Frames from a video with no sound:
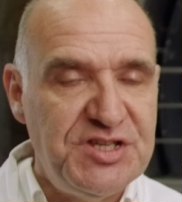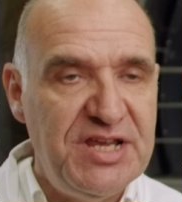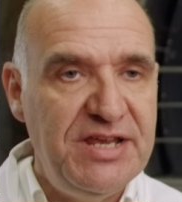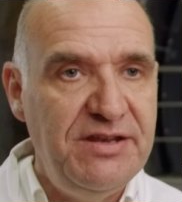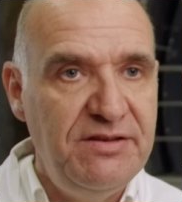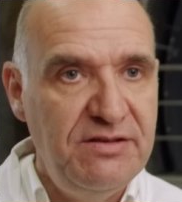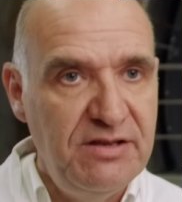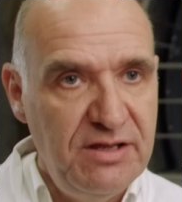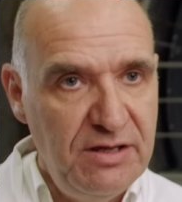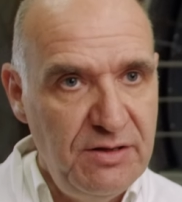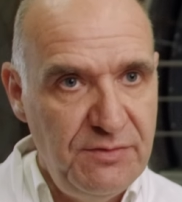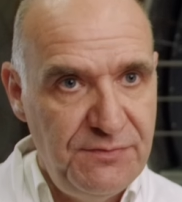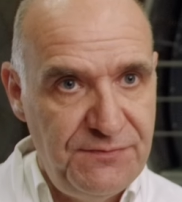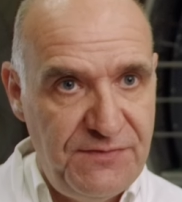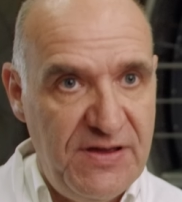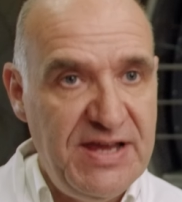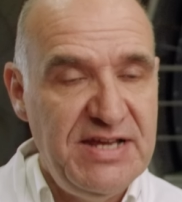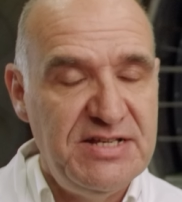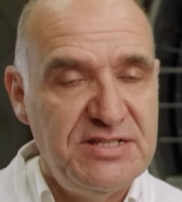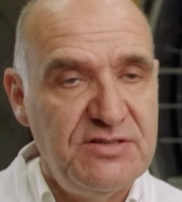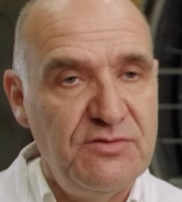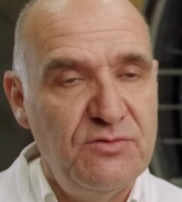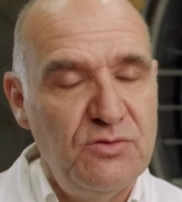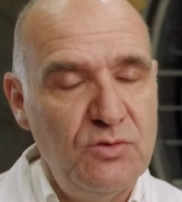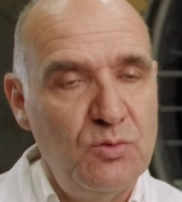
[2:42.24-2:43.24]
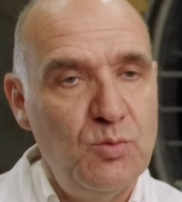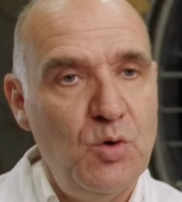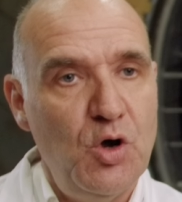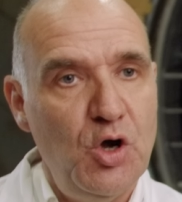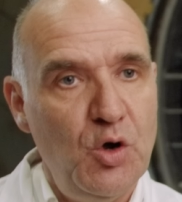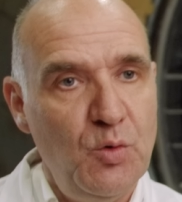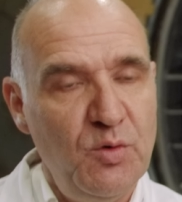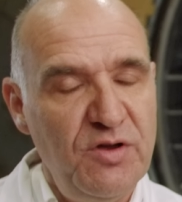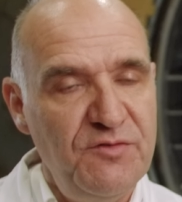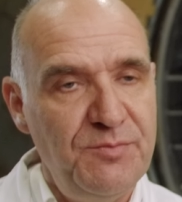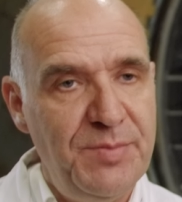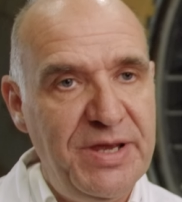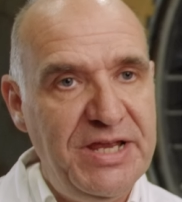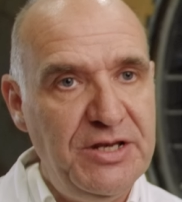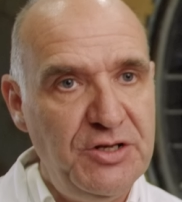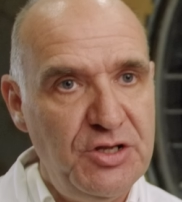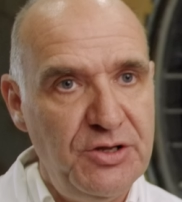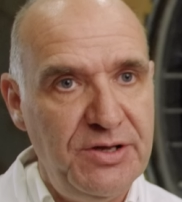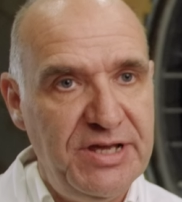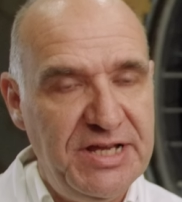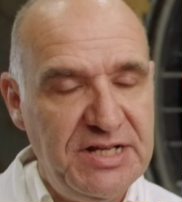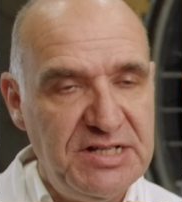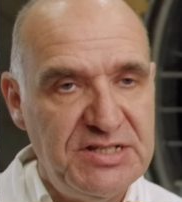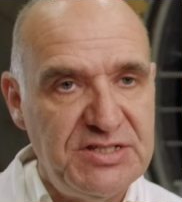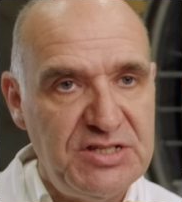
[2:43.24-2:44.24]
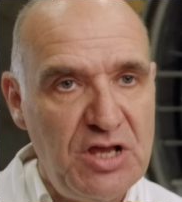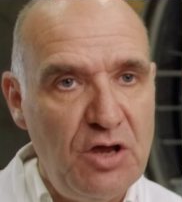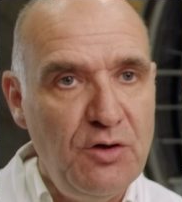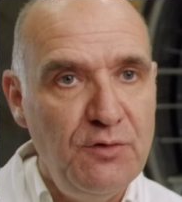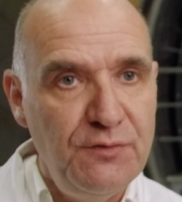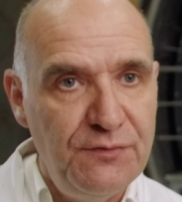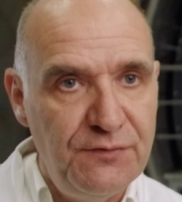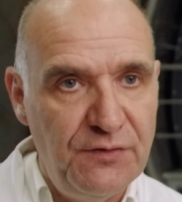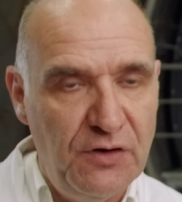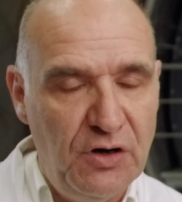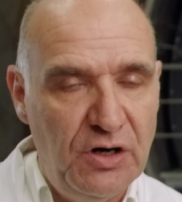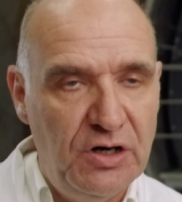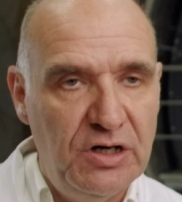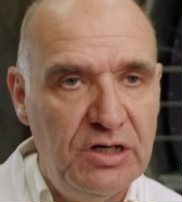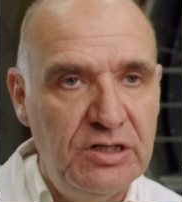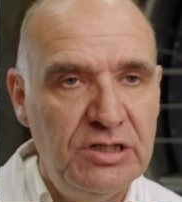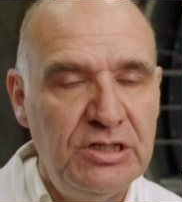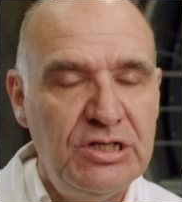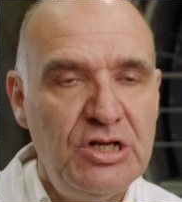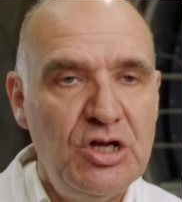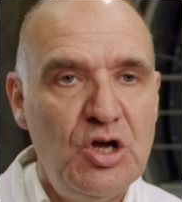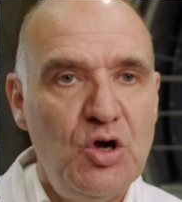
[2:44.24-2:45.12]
in the phase of the work we've been doing so far,